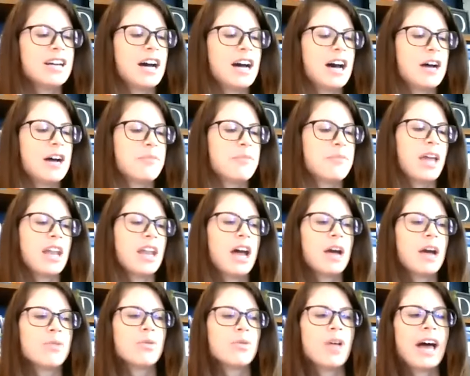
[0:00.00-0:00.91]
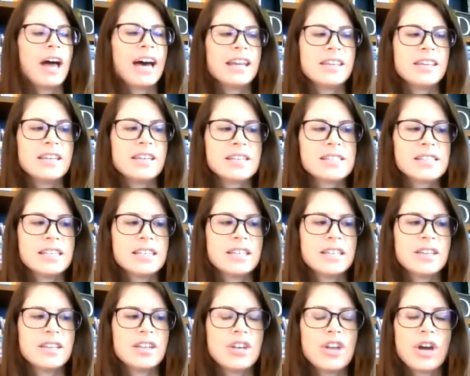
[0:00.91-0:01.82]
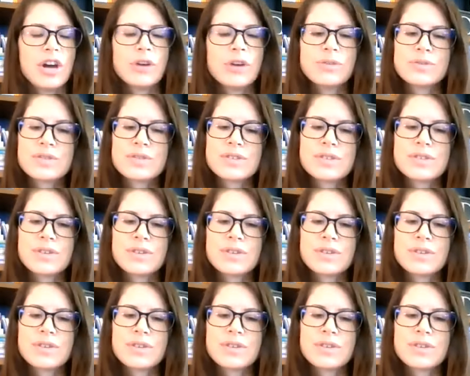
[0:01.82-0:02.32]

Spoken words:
And I will add this in the notes,